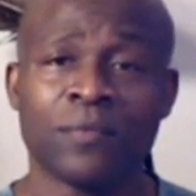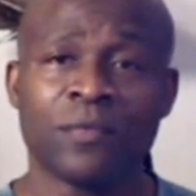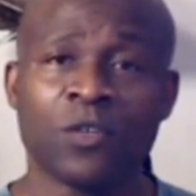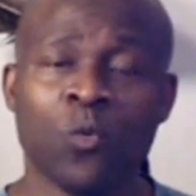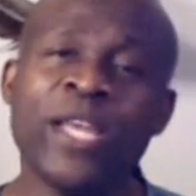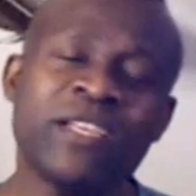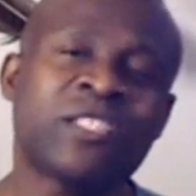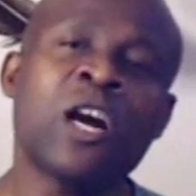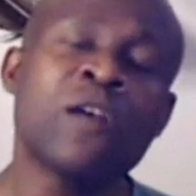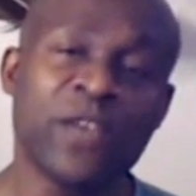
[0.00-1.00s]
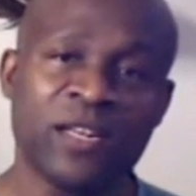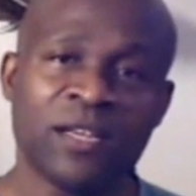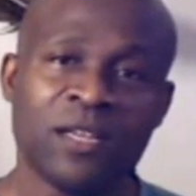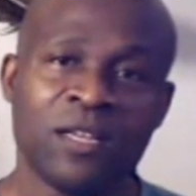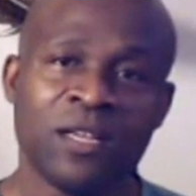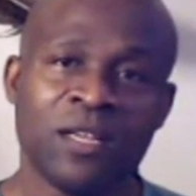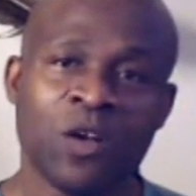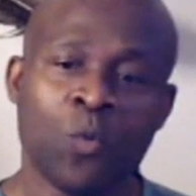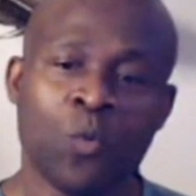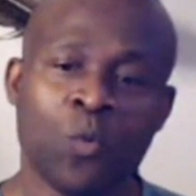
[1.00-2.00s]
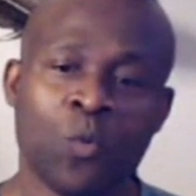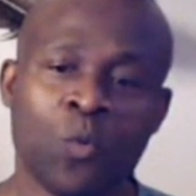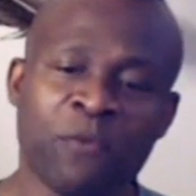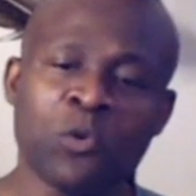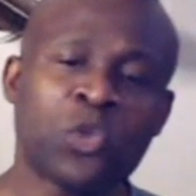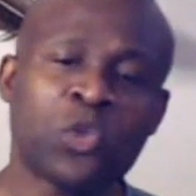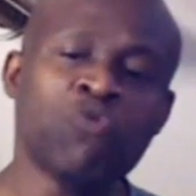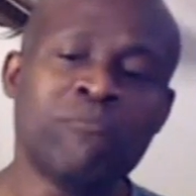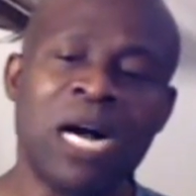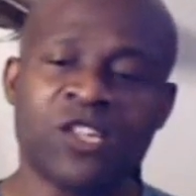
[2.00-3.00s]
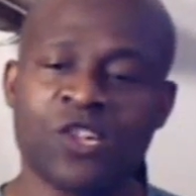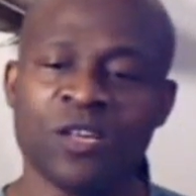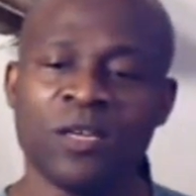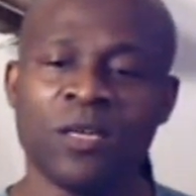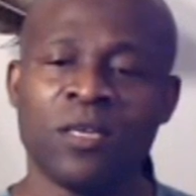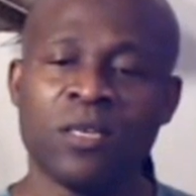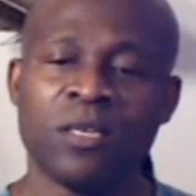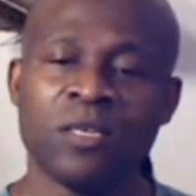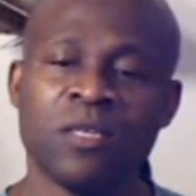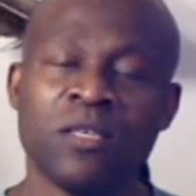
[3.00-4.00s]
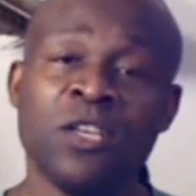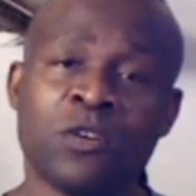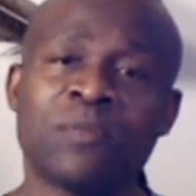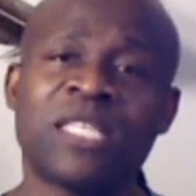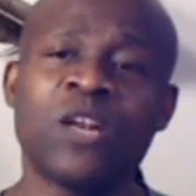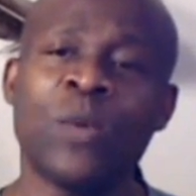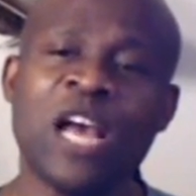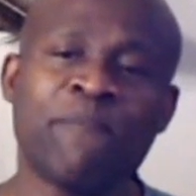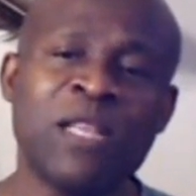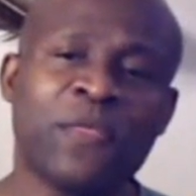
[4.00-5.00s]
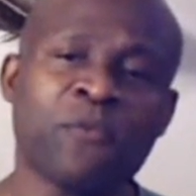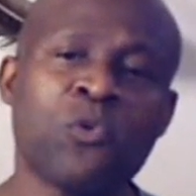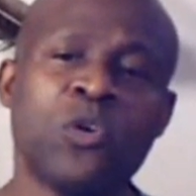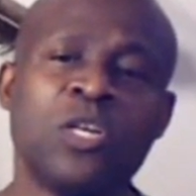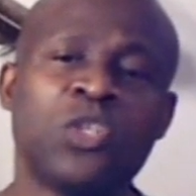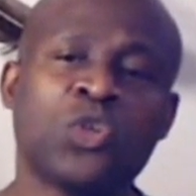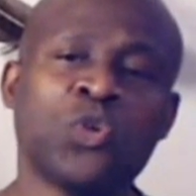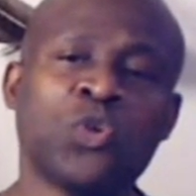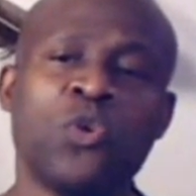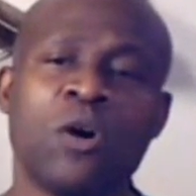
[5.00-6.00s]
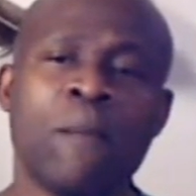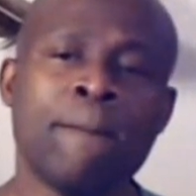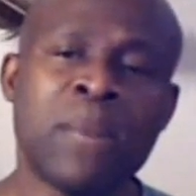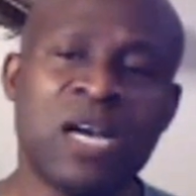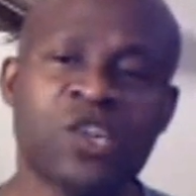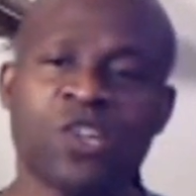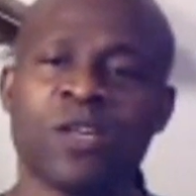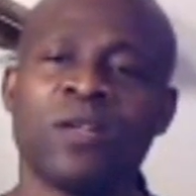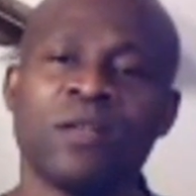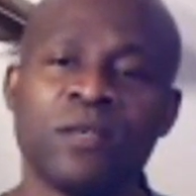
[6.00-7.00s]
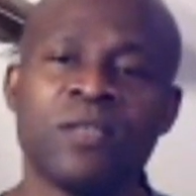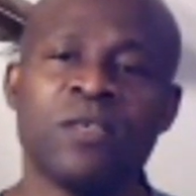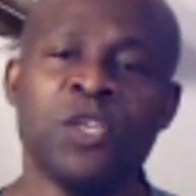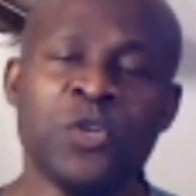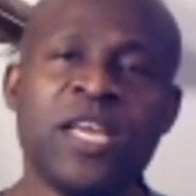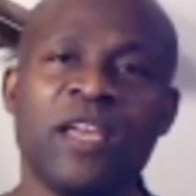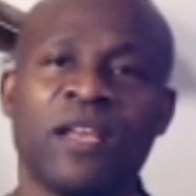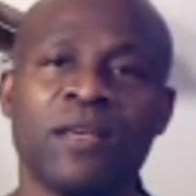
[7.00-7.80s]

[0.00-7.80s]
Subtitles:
We deserve it. We have been through too much. You know what I'm saying? We have been through too much. You dig?